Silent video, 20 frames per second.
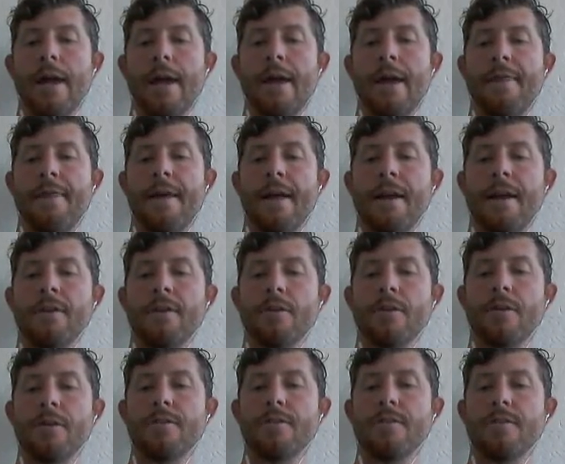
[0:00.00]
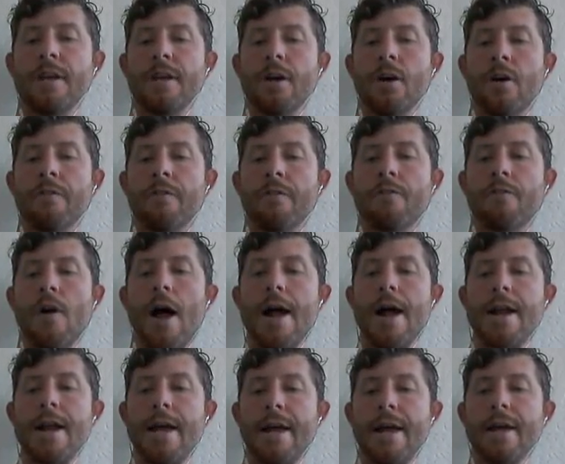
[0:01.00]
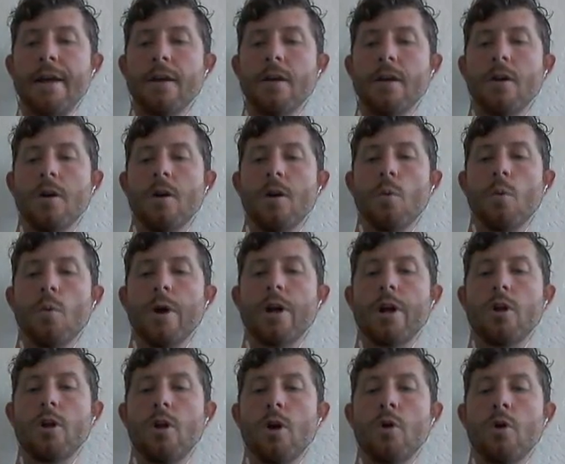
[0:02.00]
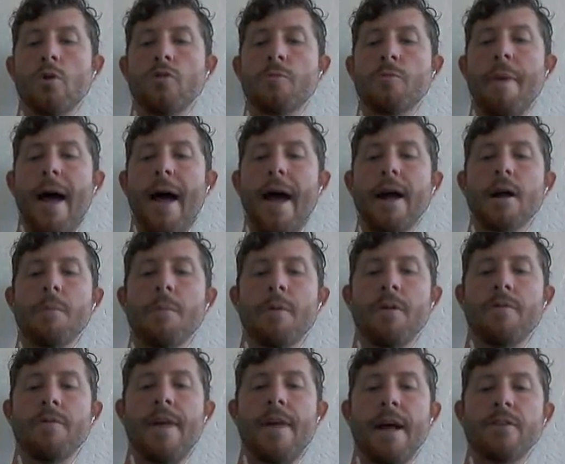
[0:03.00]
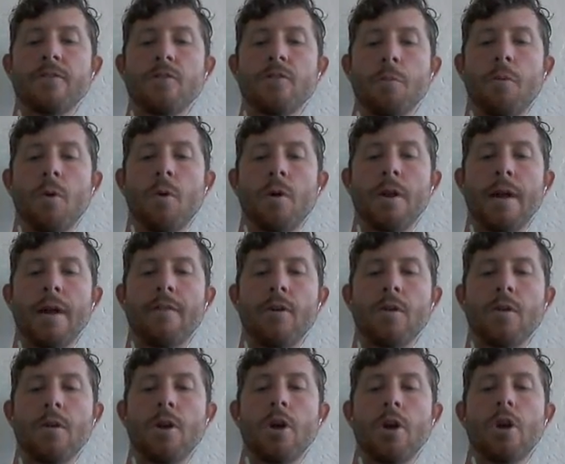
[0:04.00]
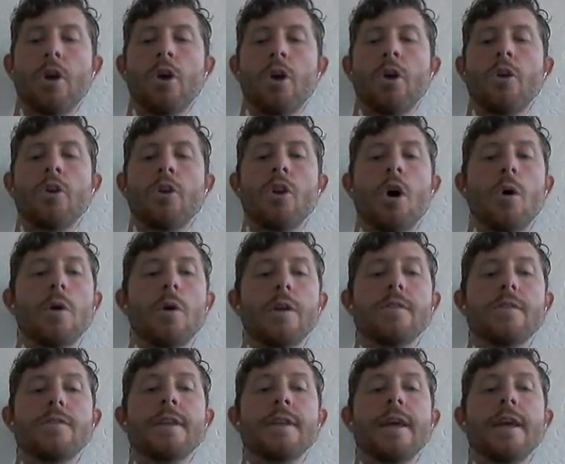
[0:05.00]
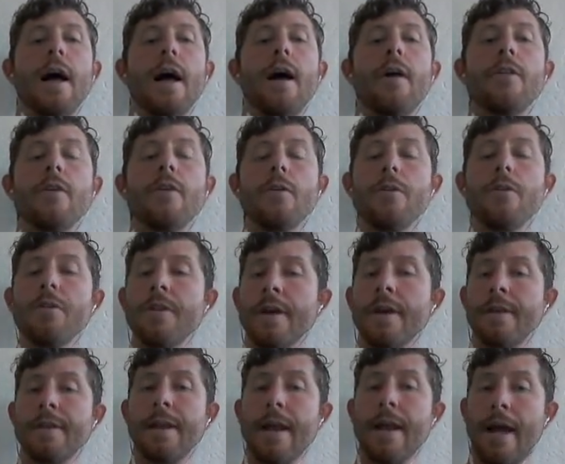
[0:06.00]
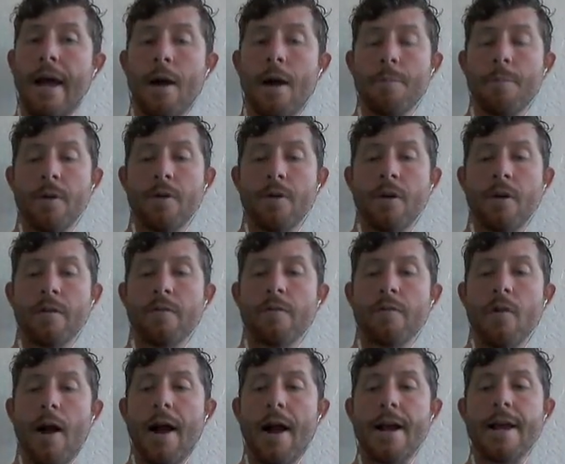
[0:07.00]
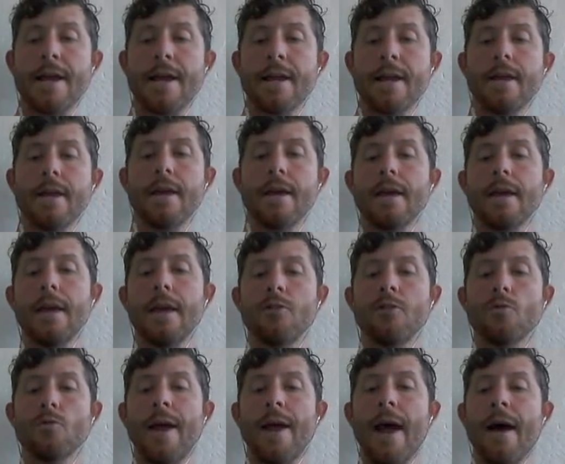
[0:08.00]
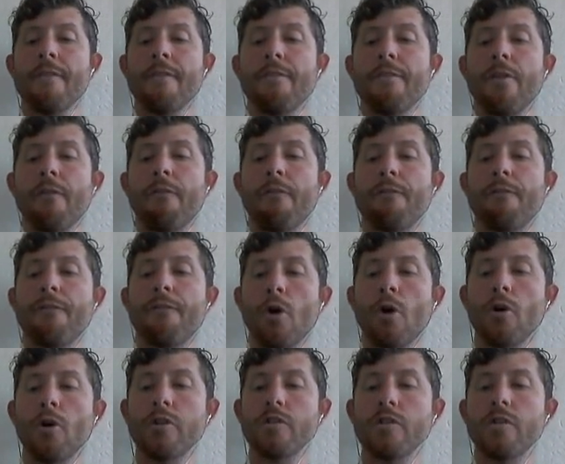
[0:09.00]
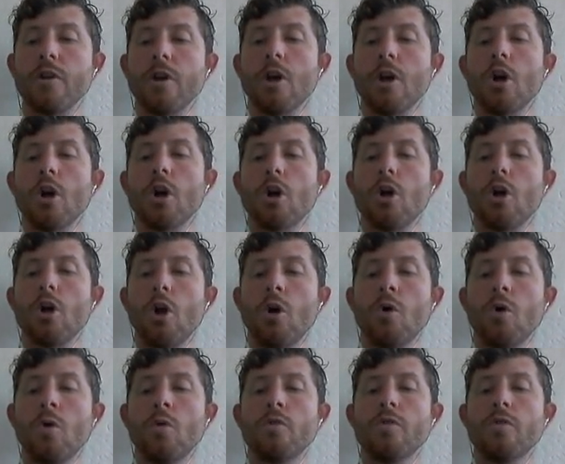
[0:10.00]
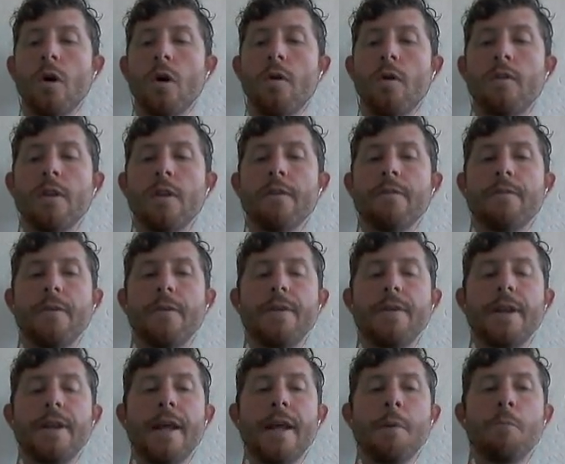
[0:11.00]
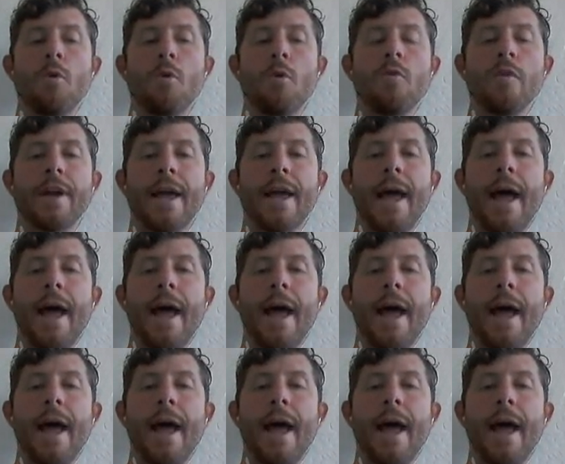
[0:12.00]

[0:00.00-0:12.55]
And then, as you can see, on Friday, we closed back above that support level. Notice the other thing that happened on Friday is we have the first close over the 50-day moving